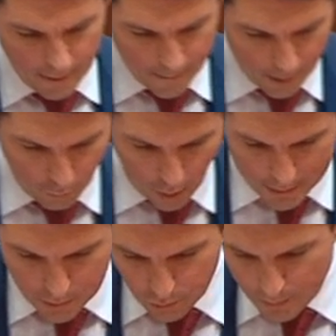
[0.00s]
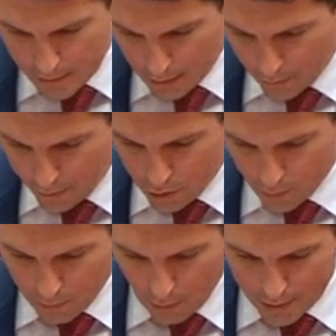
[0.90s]
Now, rights groups, including
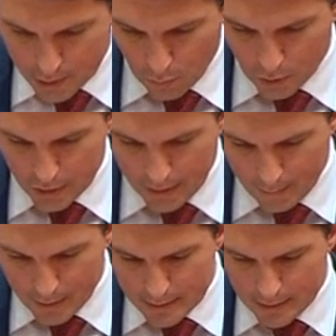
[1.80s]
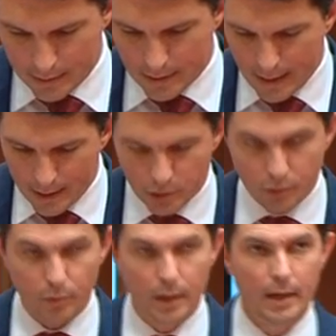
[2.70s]
Human Rights Watch and Amnesty International,